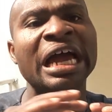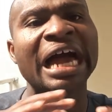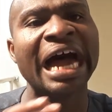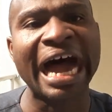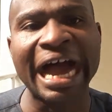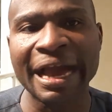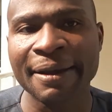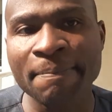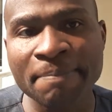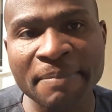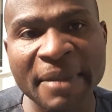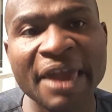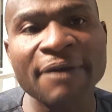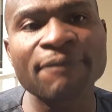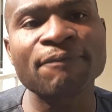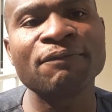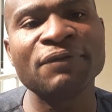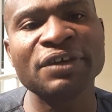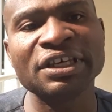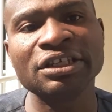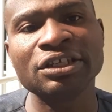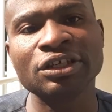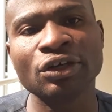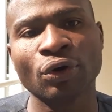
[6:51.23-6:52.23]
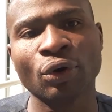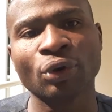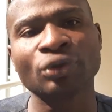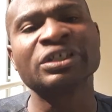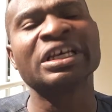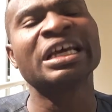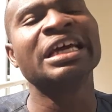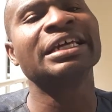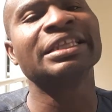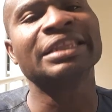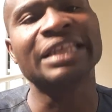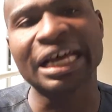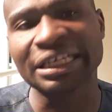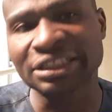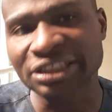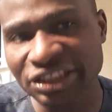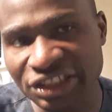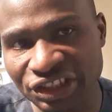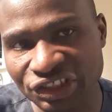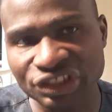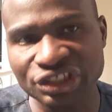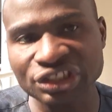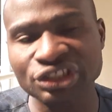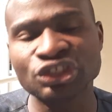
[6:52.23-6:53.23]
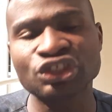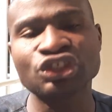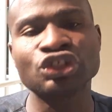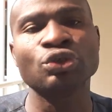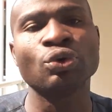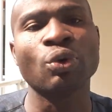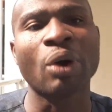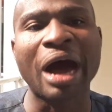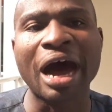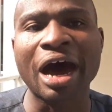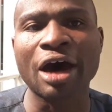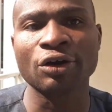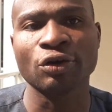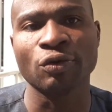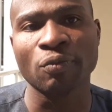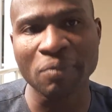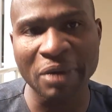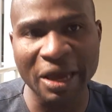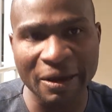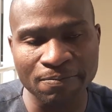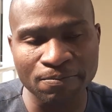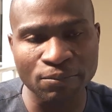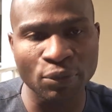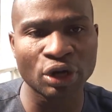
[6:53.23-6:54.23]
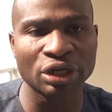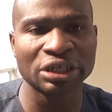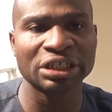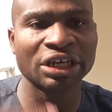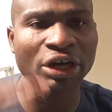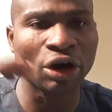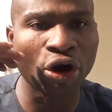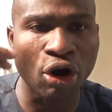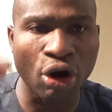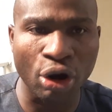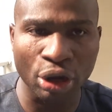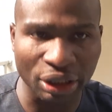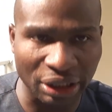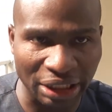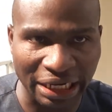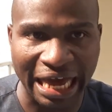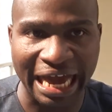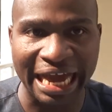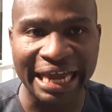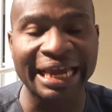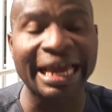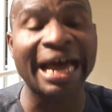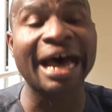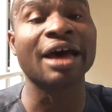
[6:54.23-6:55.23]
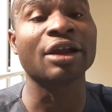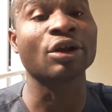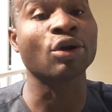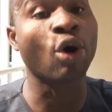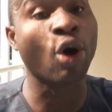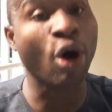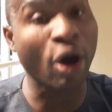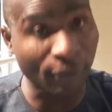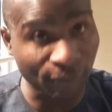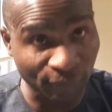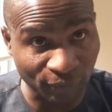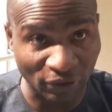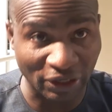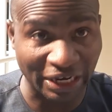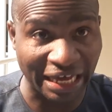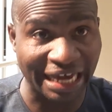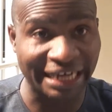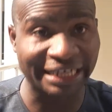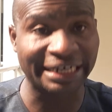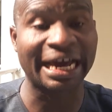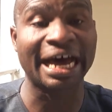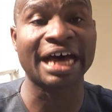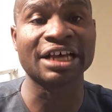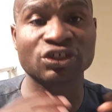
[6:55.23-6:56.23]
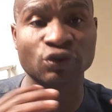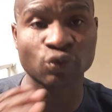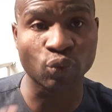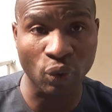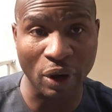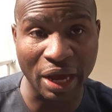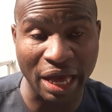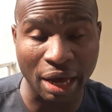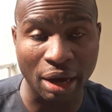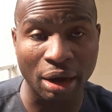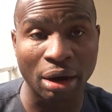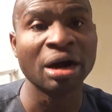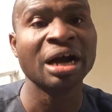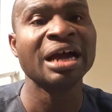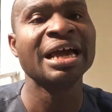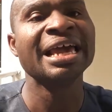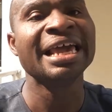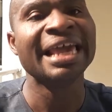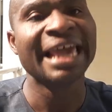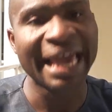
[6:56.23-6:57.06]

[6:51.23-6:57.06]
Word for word: i make videos that teaches you how to make money online and offline as well